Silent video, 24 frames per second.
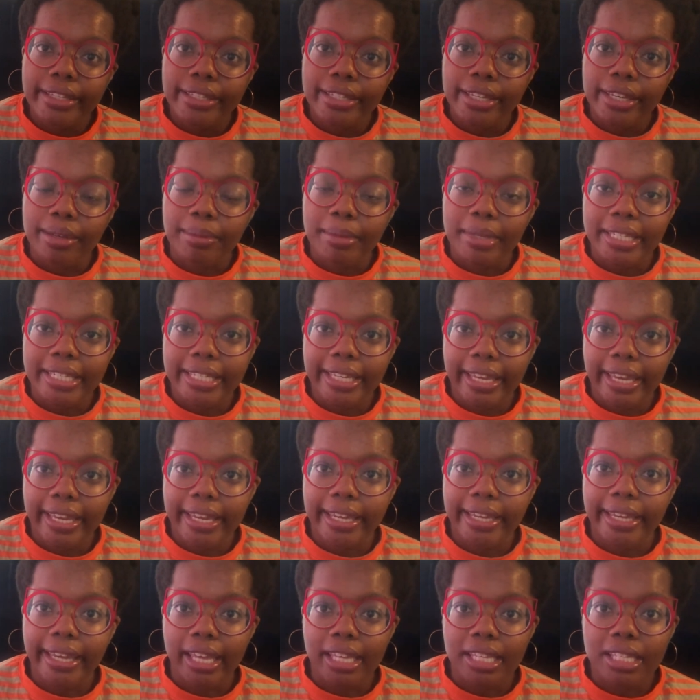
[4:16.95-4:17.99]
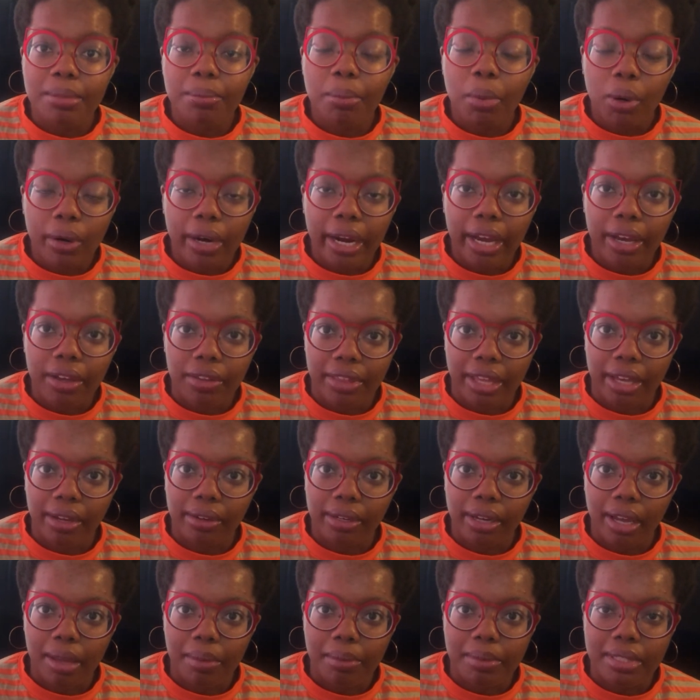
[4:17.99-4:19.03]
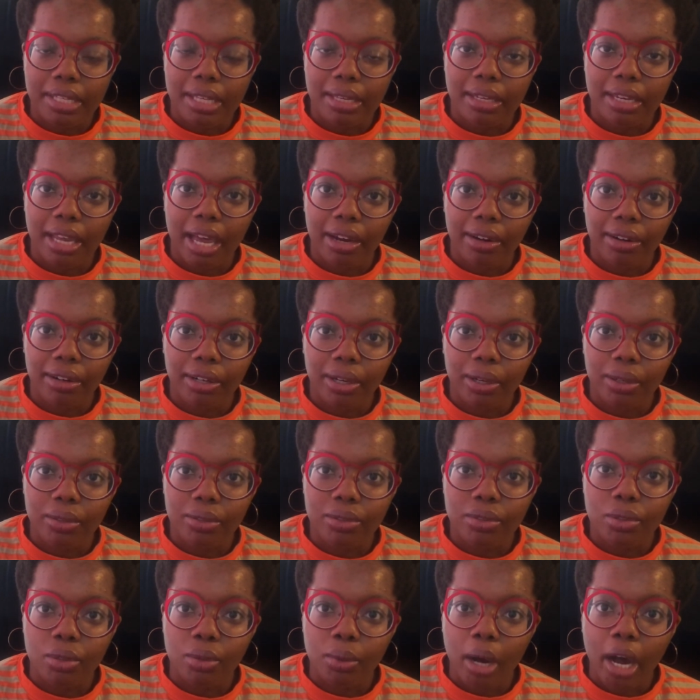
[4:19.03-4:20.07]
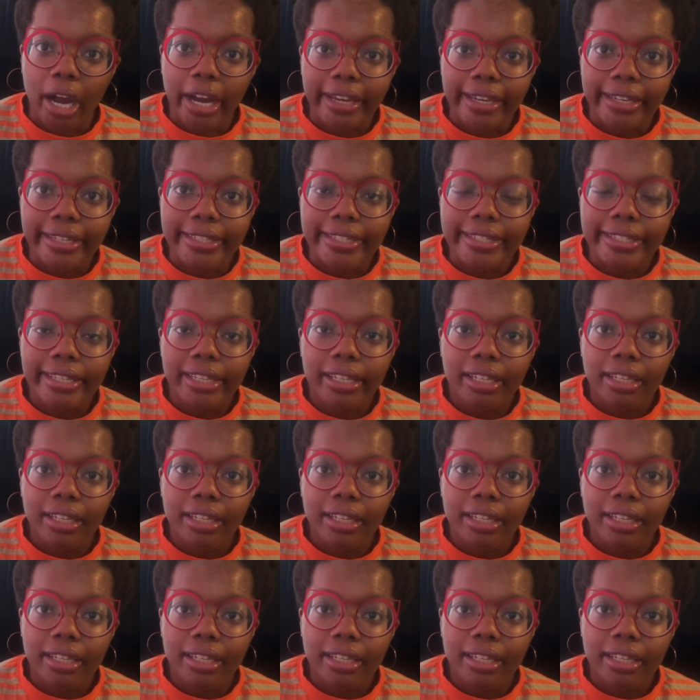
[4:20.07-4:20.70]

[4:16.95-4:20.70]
to mitigate against poor health outcomes in agricultural workers.